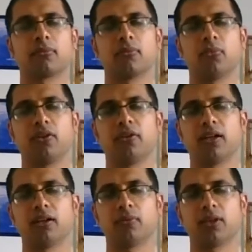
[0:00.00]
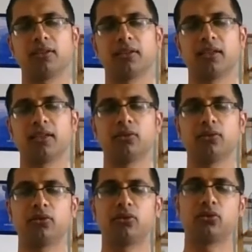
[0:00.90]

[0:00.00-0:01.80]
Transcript: Breathe out once again. You